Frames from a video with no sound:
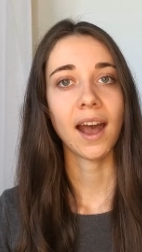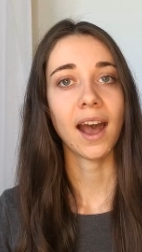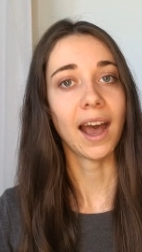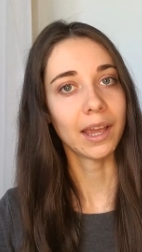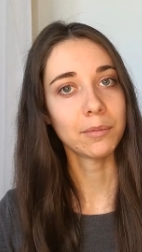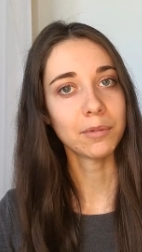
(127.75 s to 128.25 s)

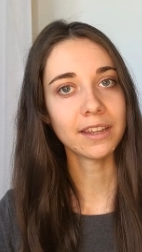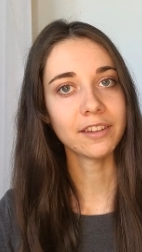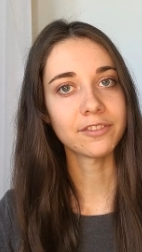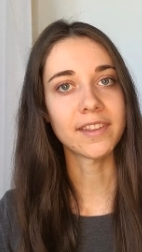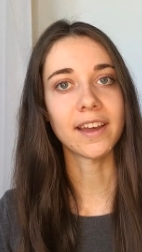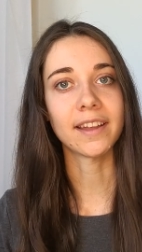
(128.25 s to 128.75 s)
I
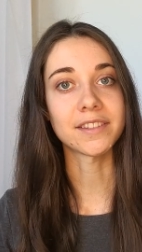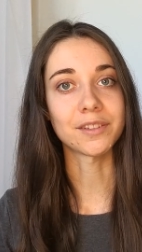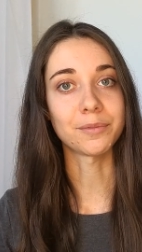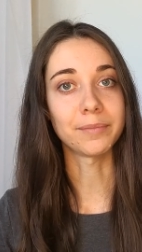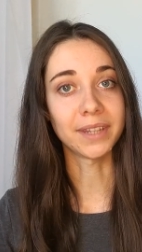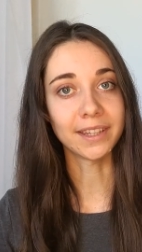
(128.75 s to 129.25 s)
believe that
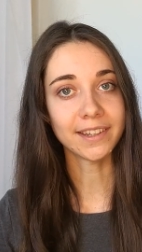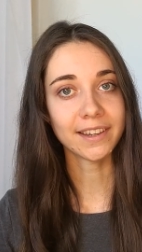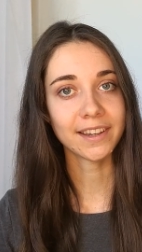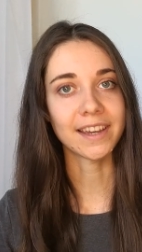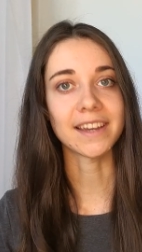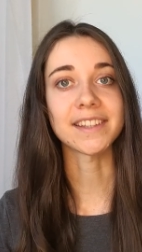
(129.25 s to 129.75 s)
the media
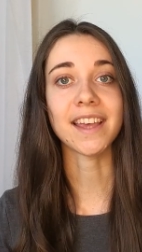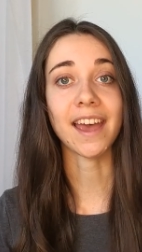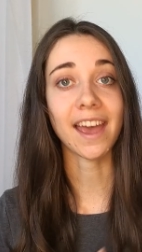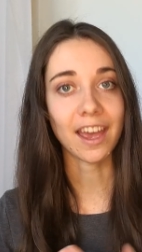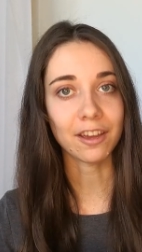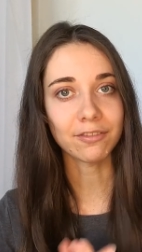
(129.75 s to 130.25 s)
has
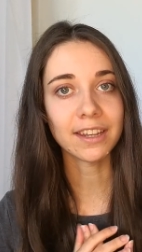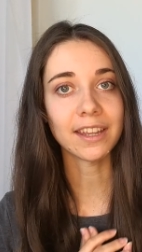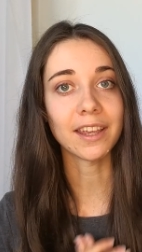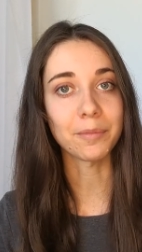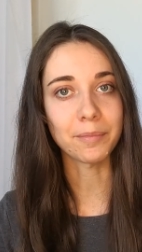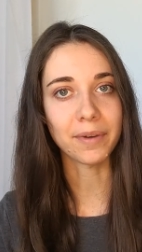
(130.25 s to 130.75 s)

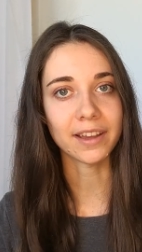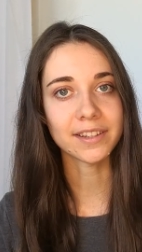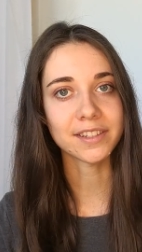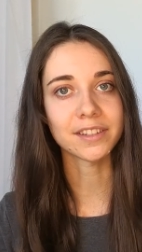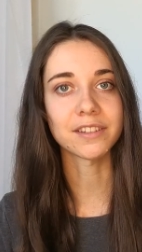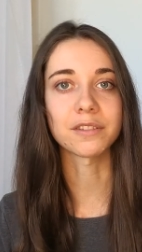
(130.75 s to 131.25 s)
heavily
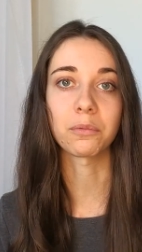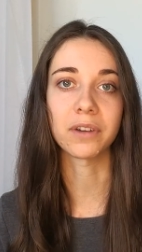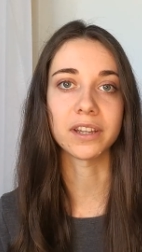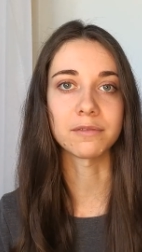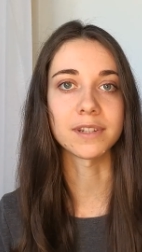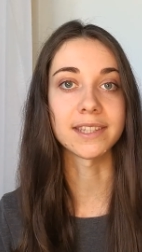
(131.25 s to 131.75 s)
impacted the
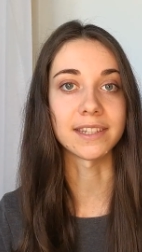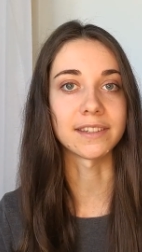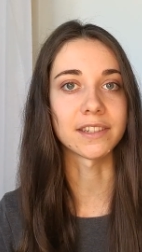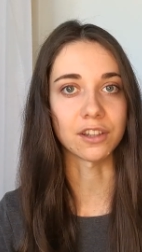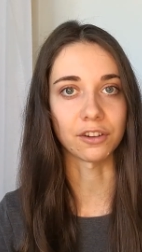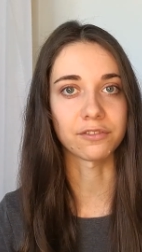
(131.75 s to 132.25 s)
way we see
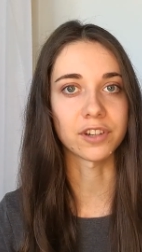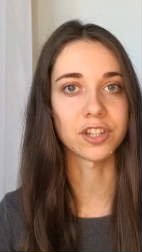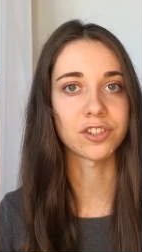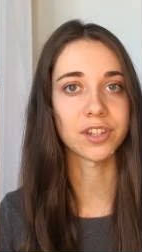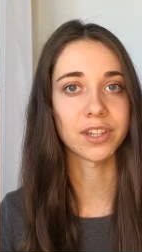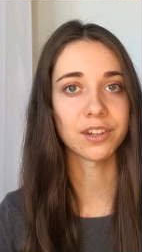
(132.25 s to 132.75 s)
software
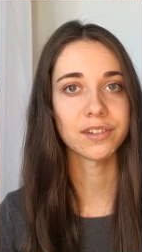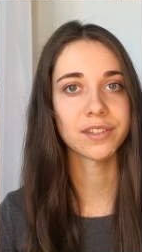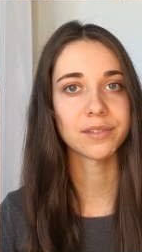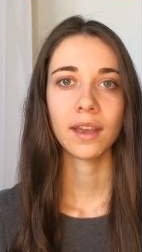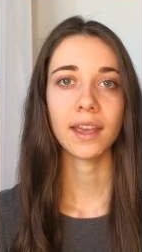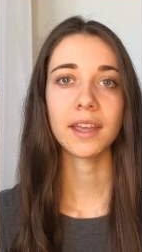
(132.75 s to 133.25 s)

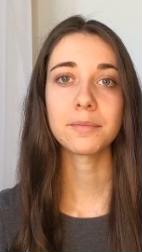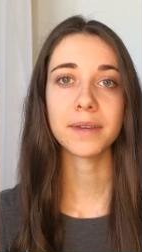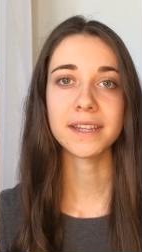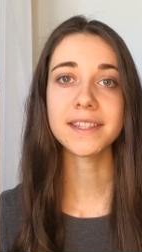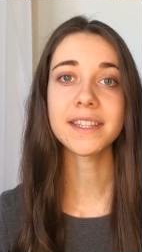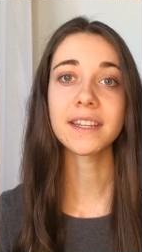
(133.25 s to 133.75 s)
engineers. In
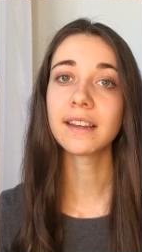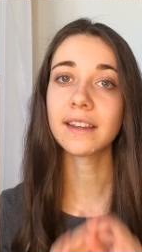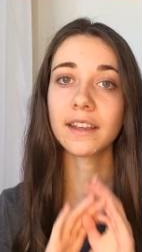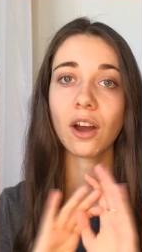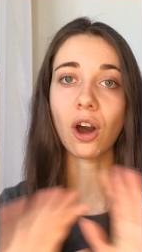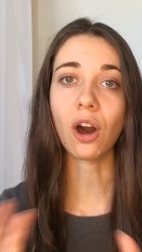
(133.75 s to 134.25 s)

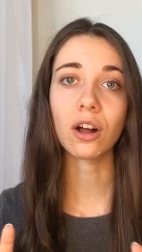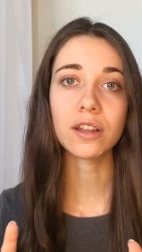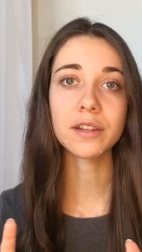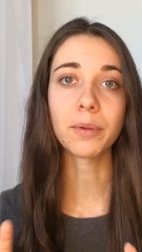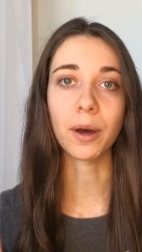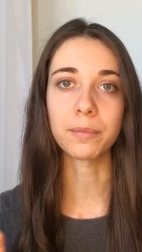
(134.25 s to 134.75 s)
basically all
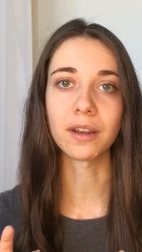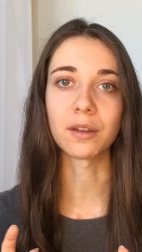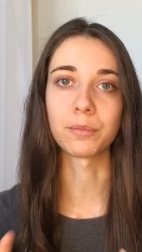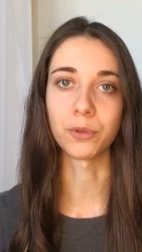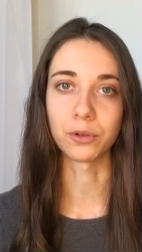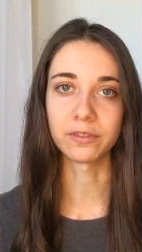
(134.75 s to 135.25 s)
the
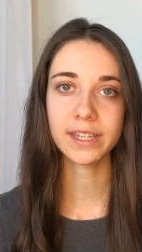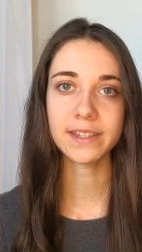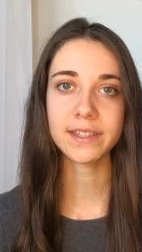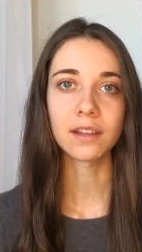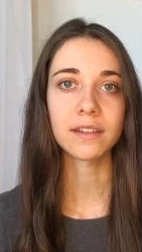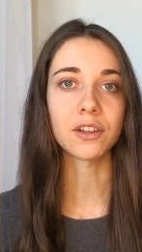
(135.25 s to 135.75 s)
popular
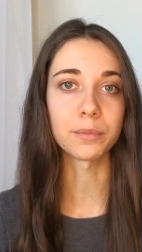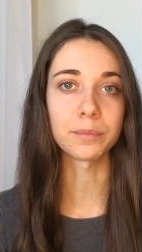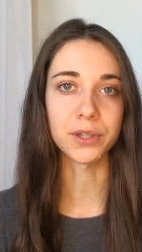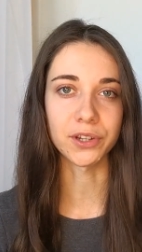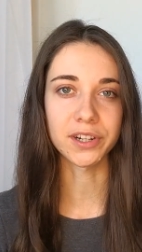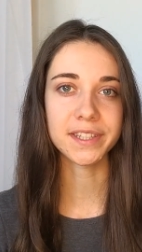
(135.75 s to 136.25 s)
movies, the
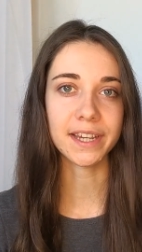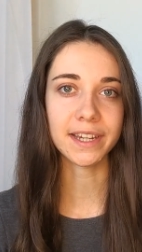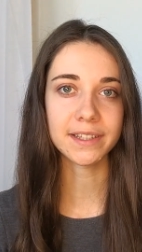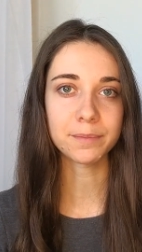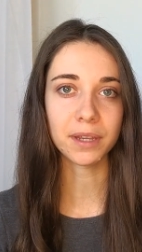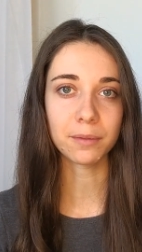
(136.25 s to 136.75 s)
computer
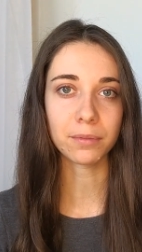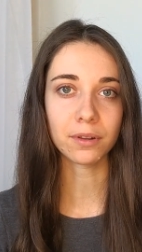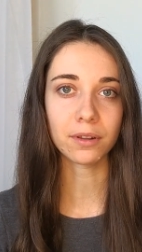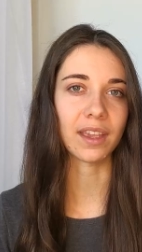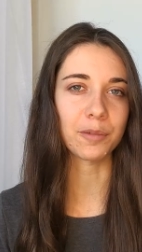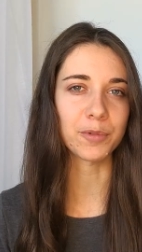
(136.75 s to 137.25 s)
science
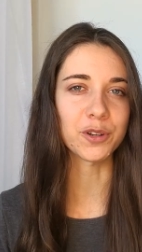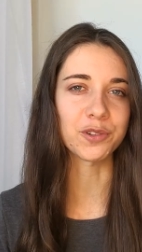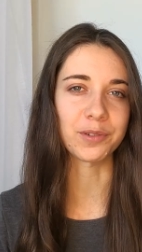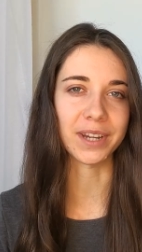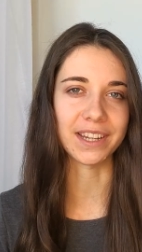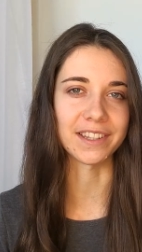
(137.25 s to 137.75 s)
people are
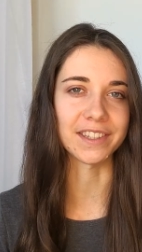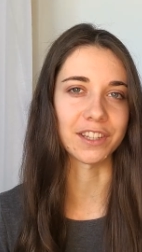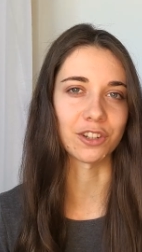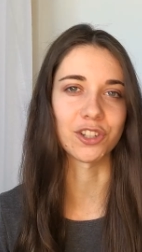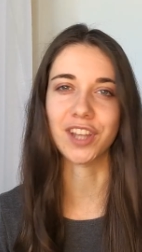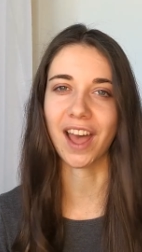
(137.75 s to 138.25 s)
portrayed as
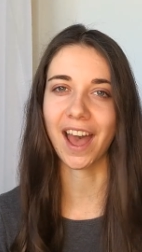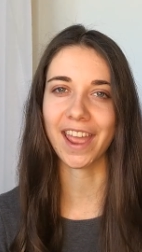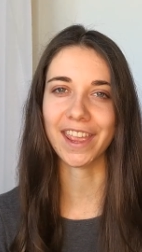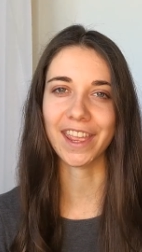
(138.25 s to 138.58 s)
the shy